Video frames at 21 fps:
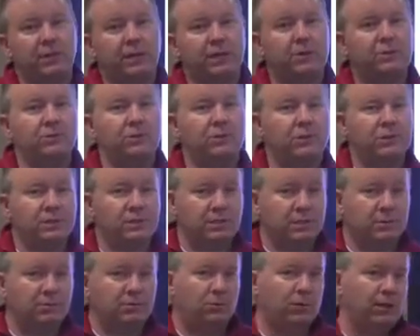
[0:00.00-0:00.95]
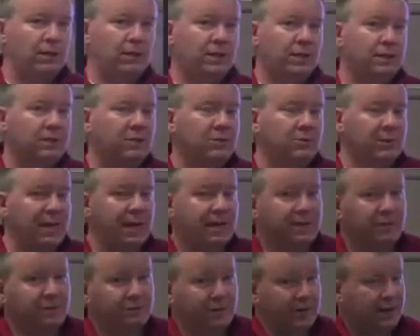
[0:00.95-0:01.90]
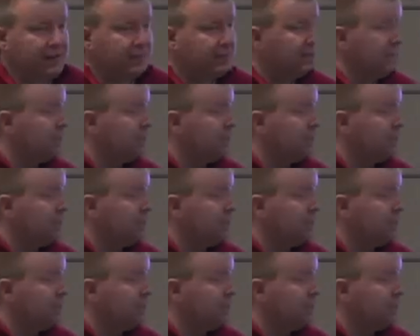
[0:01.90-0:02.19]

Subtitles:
interest to someone, and so that defines a